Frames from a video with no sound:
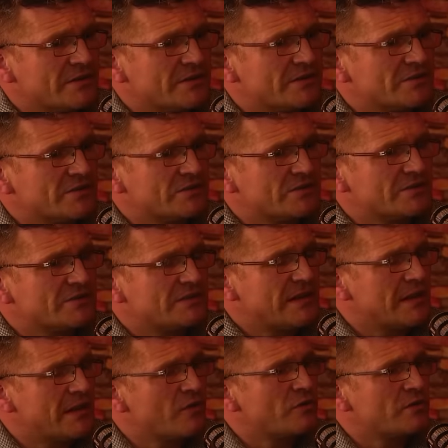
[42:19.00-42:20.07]
kind of just to
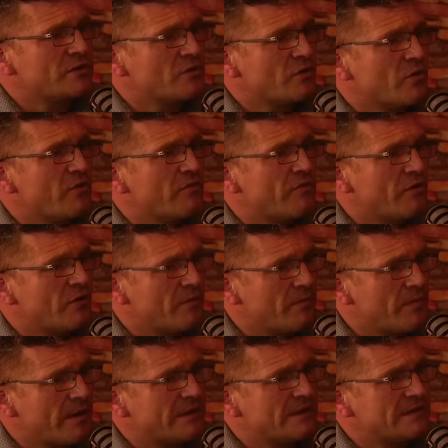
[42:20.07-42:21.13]
stay out in your own
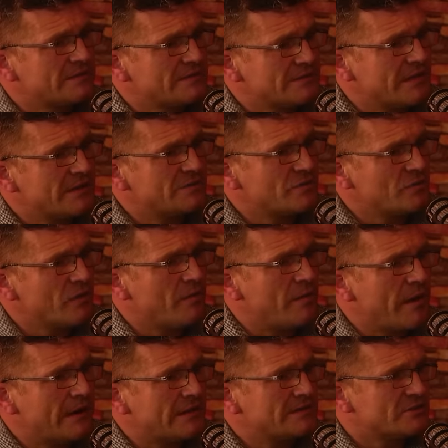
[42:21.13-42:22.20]
fucking path. Stay in your own
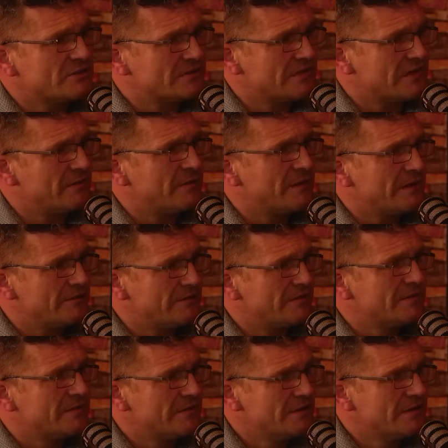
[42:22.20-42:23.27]
path and just stay away from
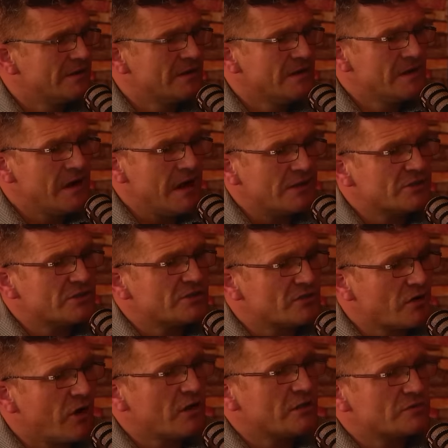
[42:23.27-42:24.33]
it. Yeah. And just
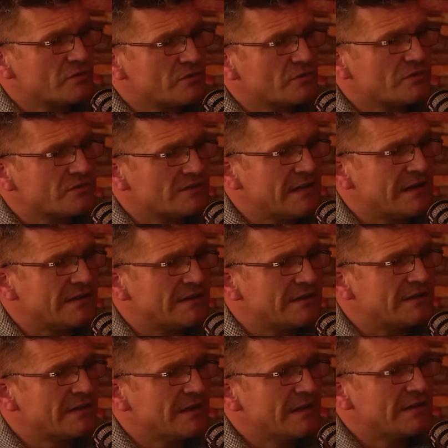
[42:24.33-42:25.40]
to also
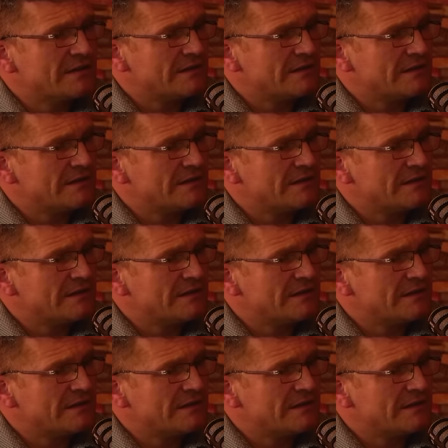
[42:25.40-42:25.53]
understand